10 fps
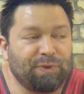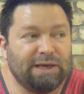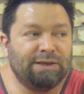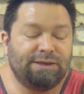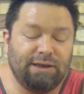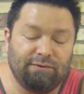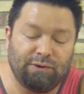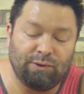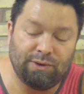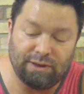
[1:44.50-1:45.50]
instead of
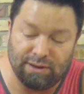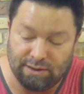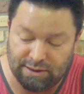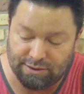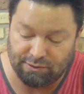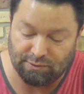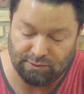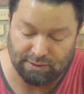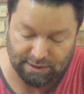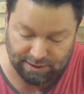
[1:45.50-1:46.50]
doing the
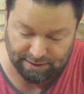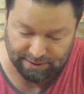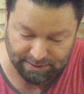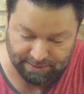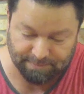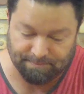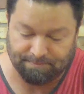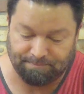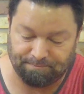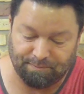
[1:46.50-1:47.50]
initial
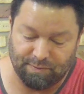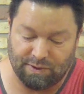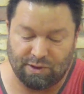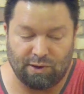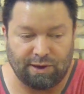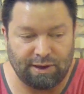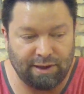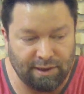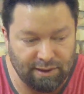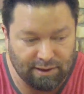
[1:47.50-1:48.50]

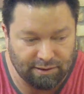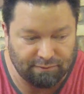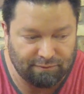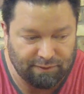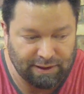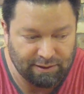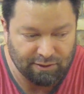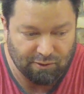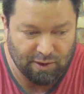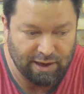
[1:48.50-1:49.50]
darkening of
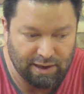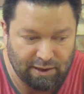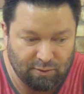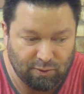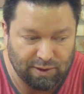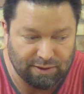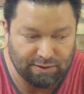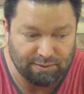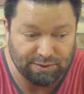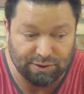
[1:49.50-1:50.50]
end grain
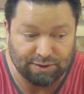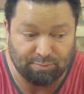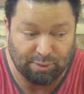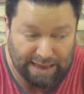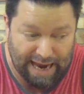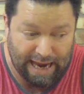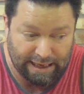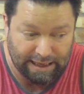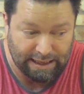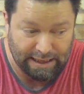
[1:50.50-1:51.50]
with just
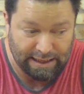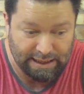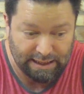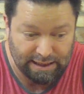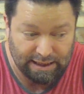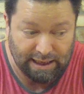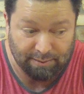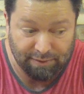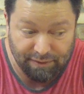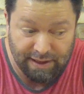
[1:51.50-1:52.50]
black,
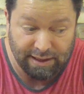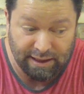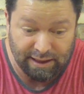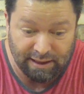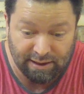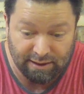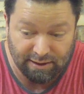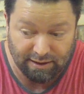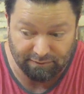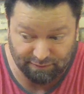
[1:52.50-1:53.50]
I'm thinking
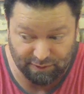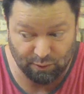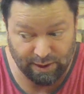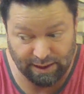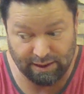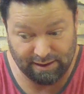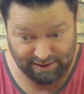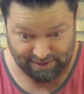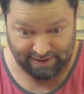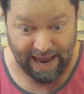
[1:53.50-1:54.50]
of doing
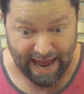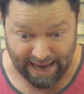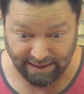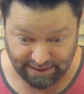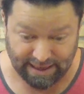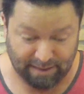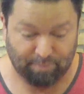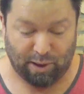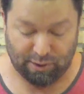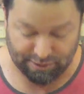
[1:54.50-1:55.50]
that a
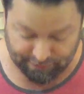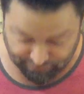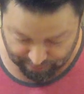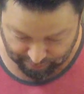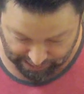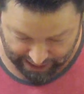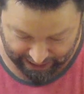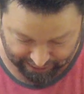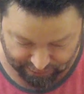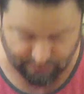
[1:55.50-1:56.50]
burst from
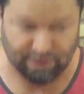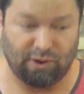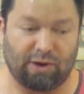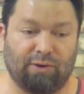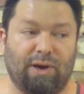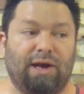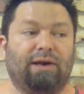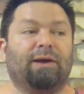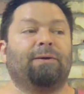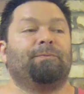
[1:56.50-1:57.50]
black to a dark
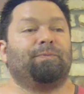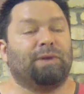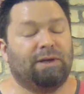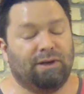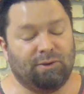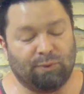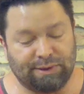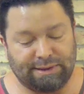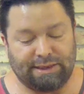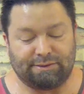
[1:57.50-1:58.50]
red.
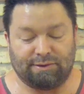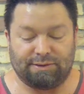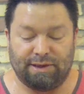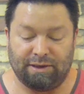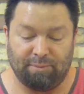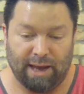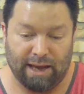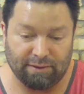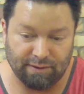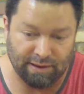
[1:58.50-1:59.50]
Once that's all sanded
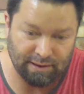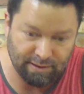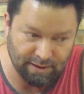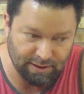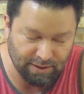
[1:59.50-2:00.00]
back, then